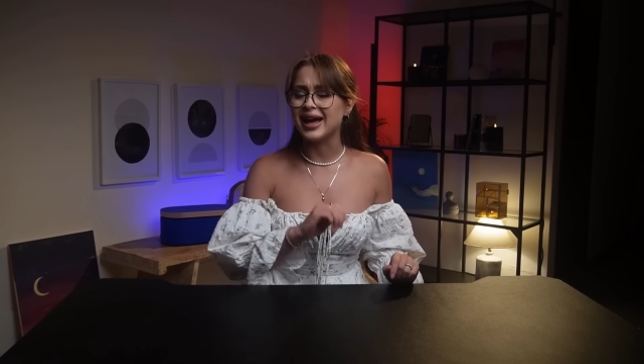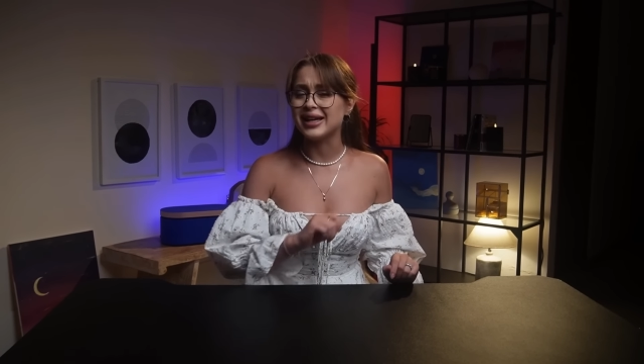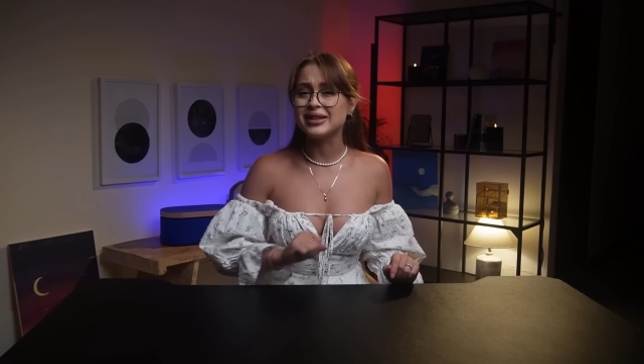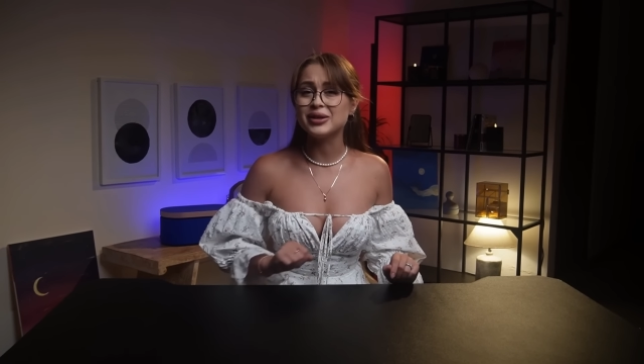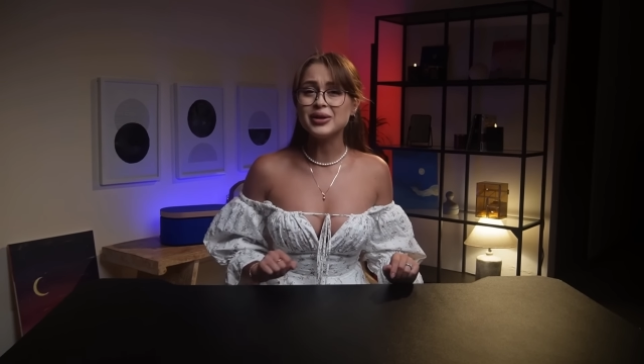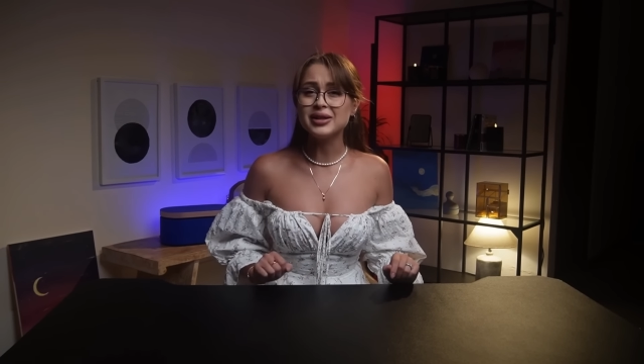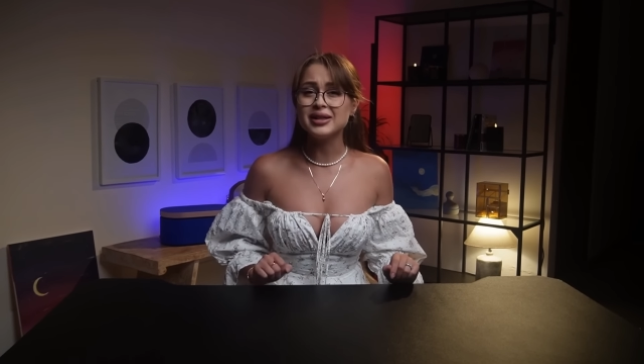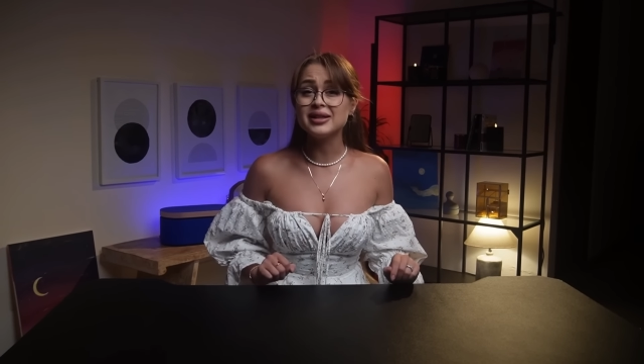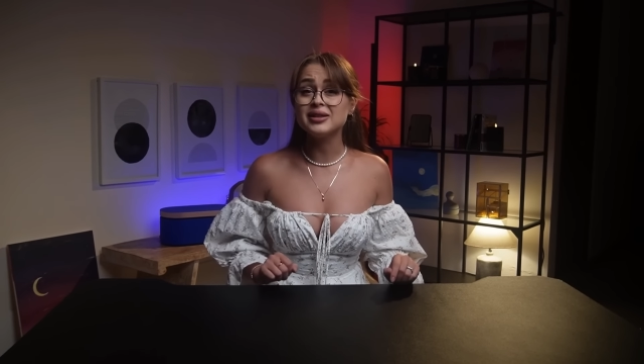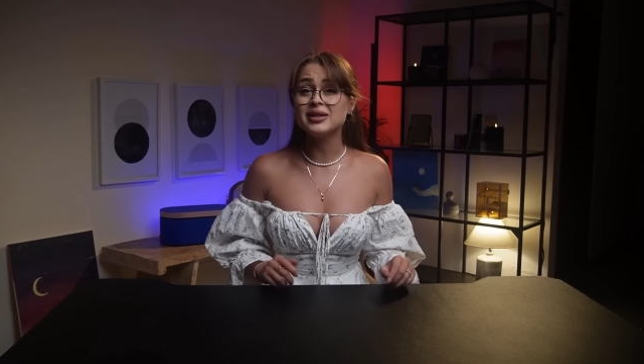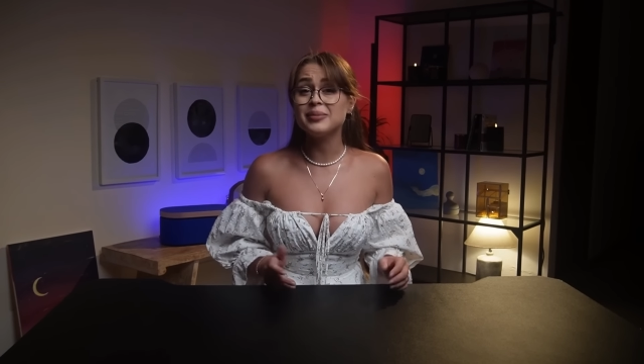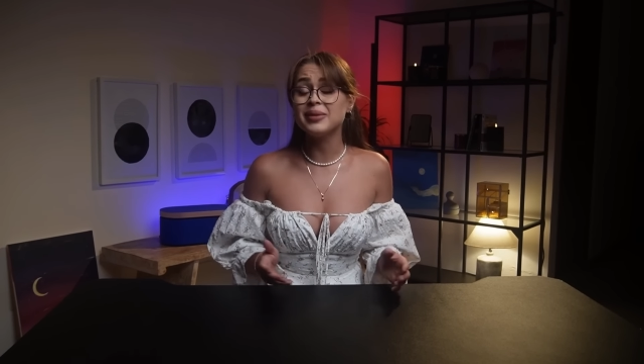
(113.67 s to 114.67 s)
and
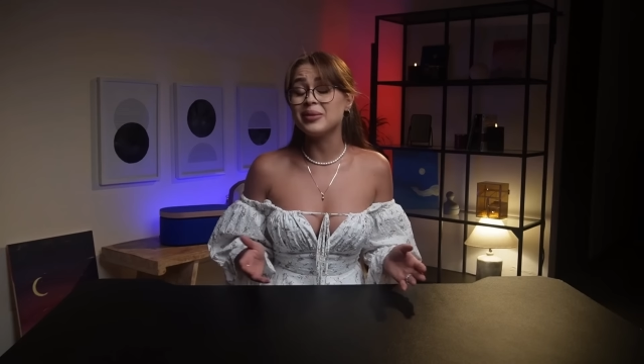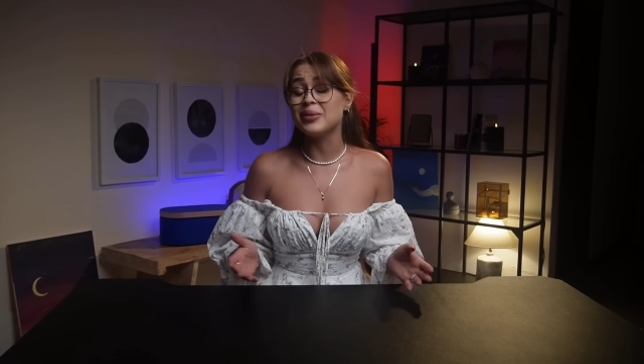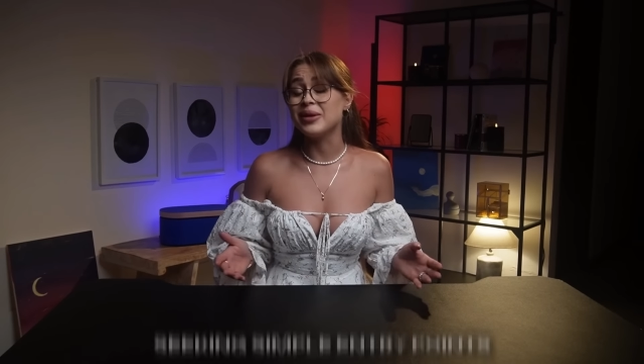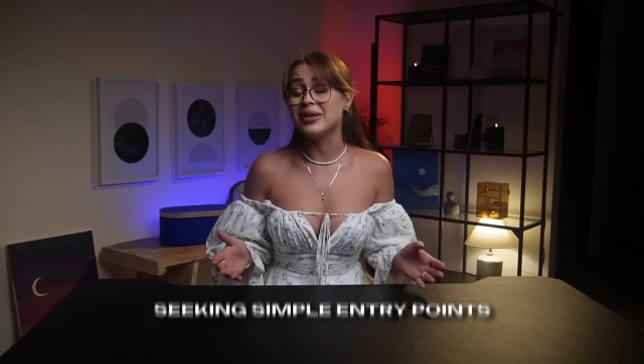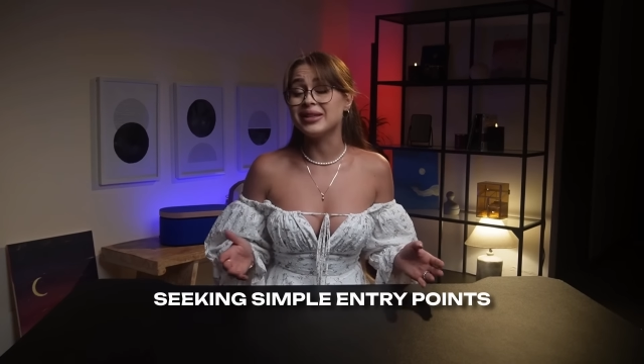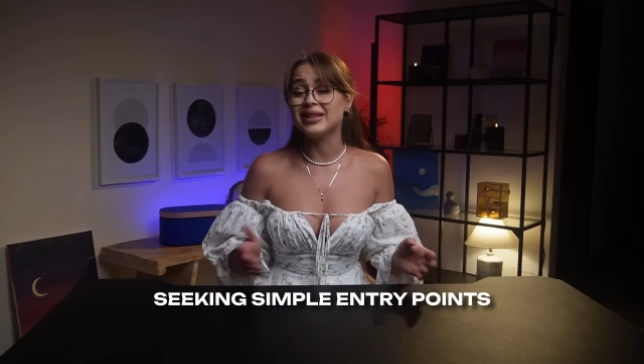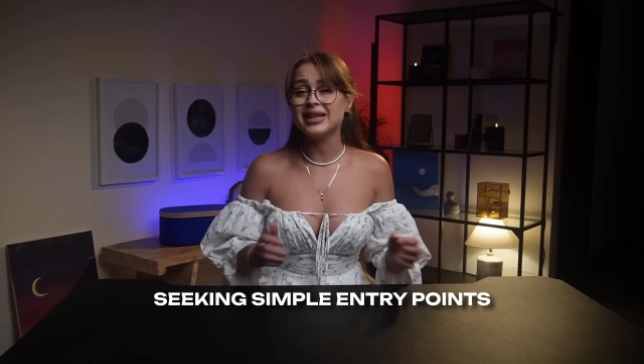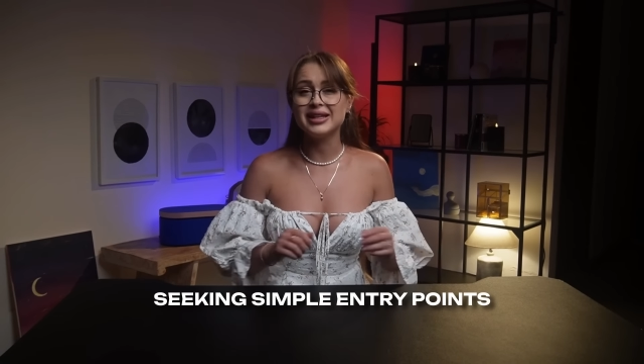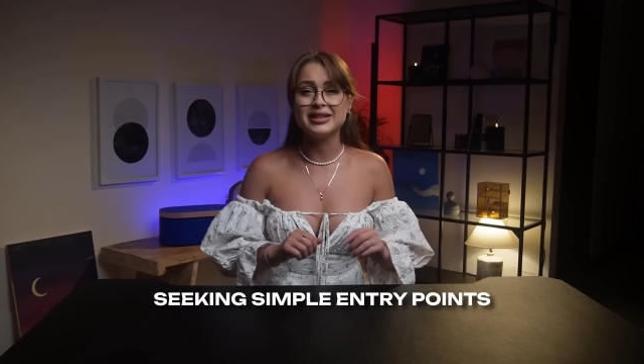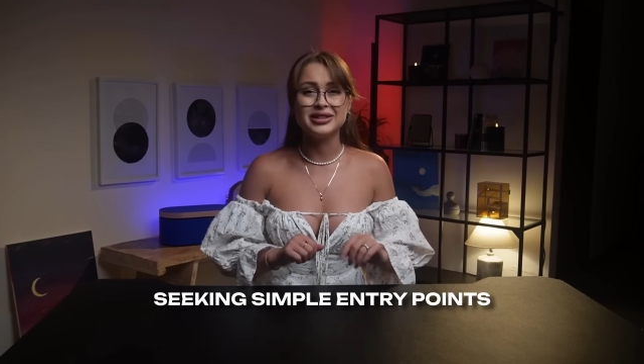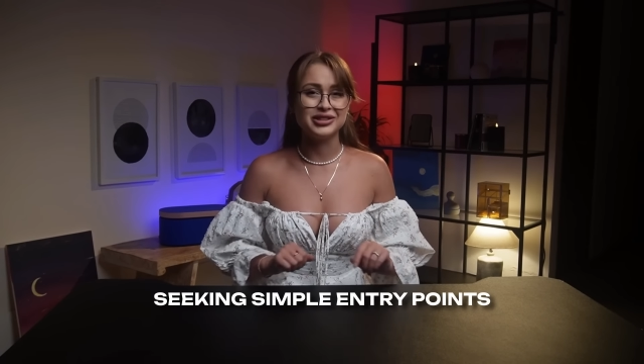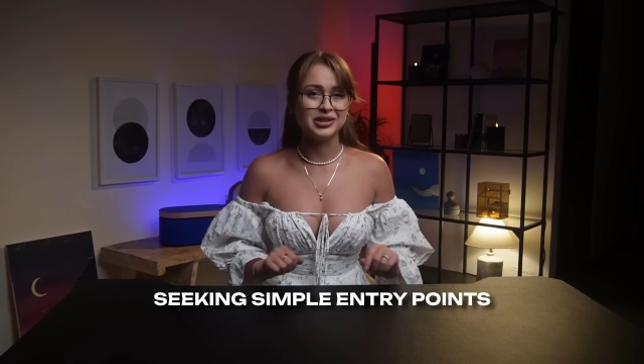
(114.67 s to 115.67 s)
ordinary people
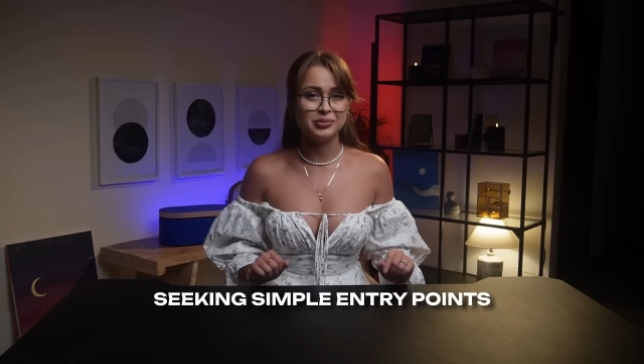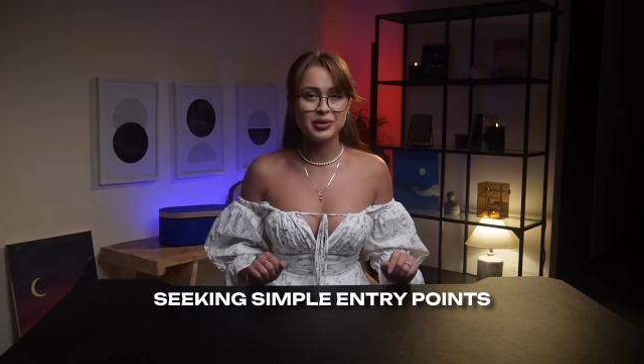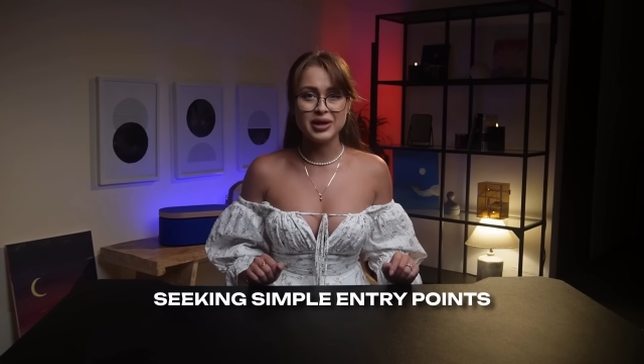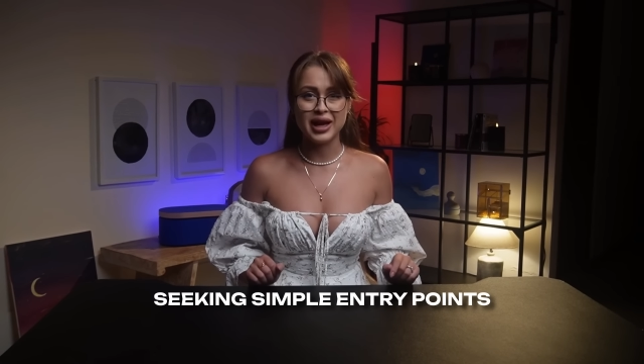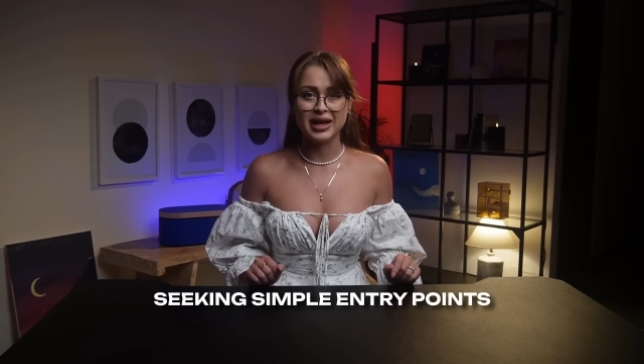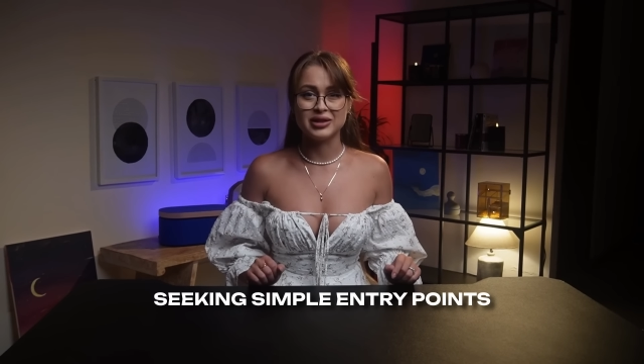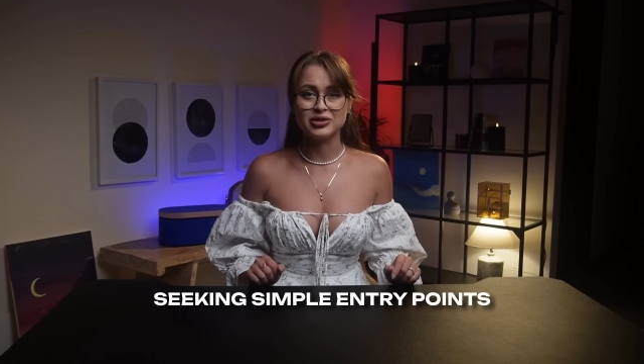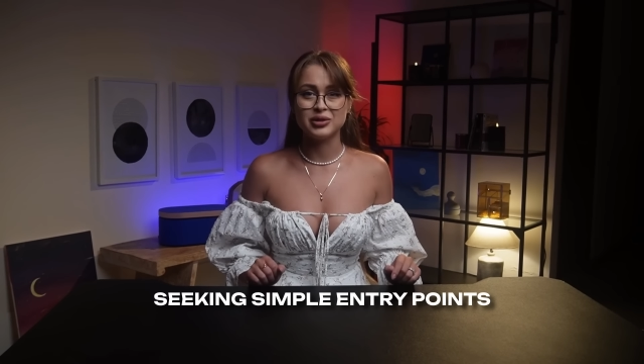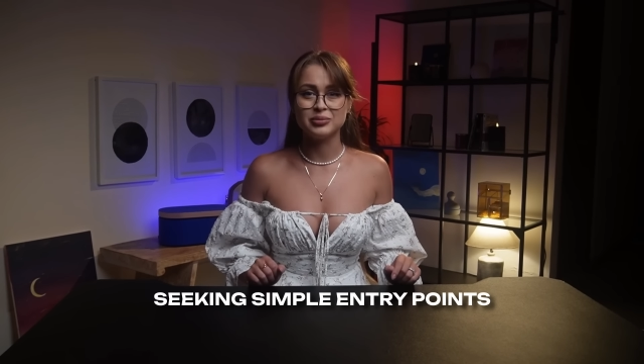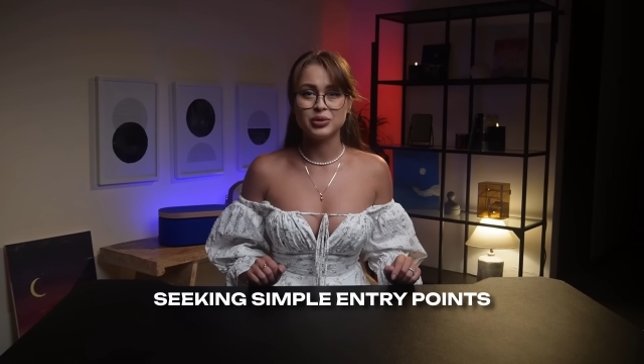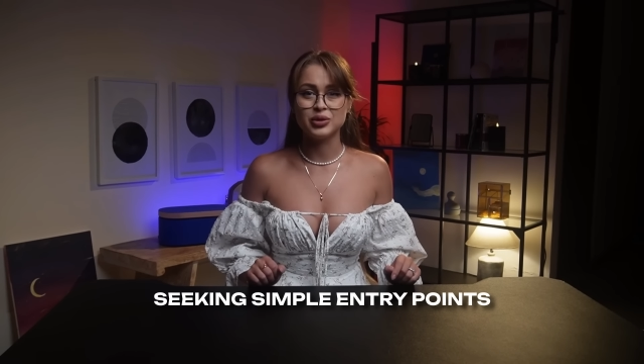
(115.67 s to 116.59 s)
seeking simple entry